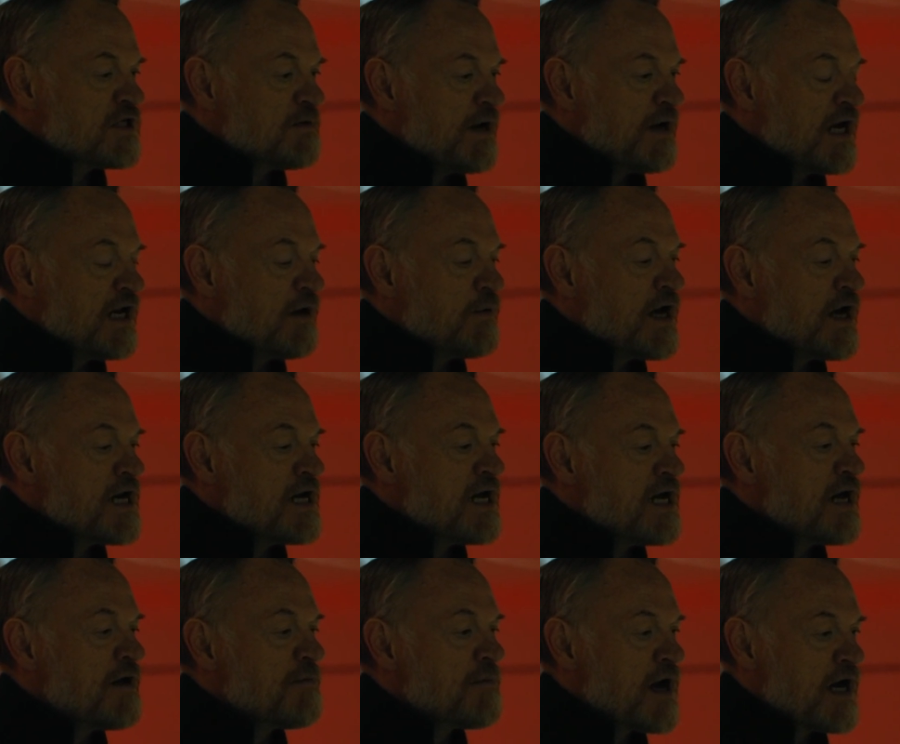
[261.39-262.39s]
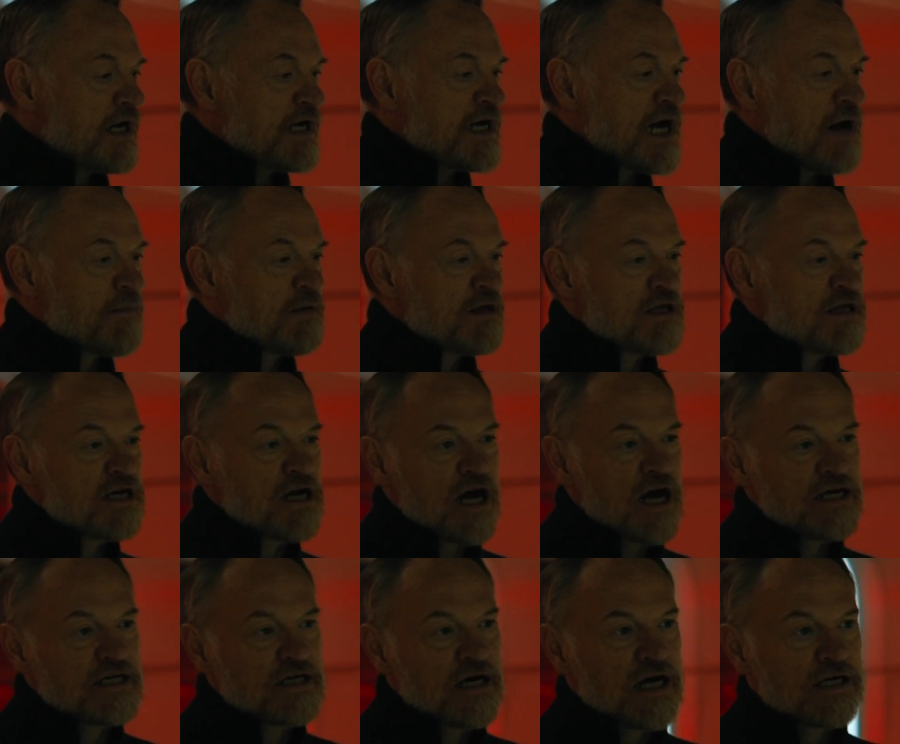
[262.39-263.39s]
to leave Terminus and head off,
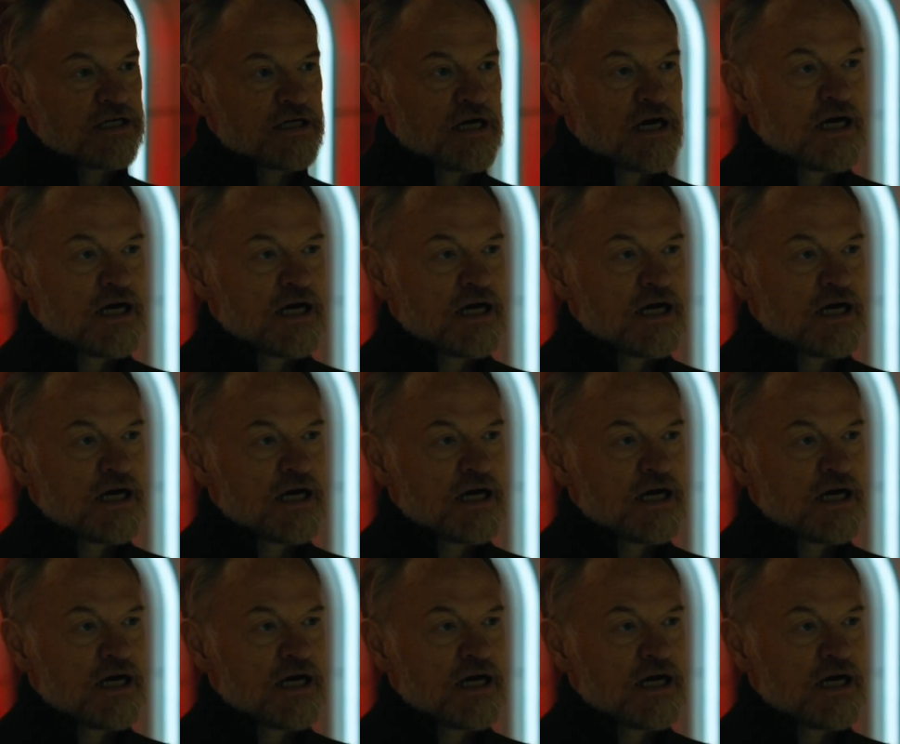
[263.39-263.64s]
she was